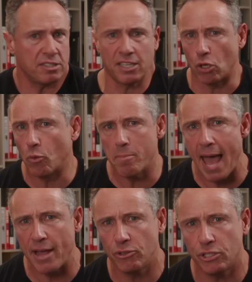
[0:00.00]
that don't
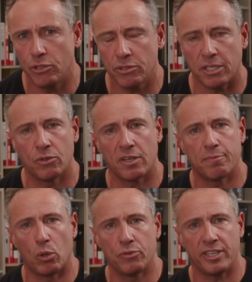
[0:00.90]
matter to you because they don't have
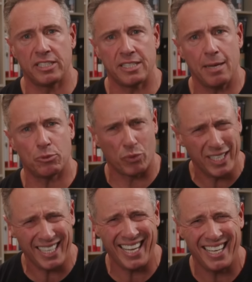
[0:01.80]
bold-faced names?
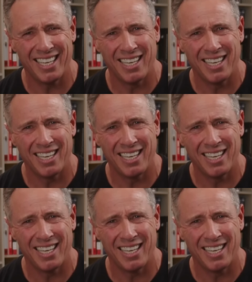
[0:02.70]
Really?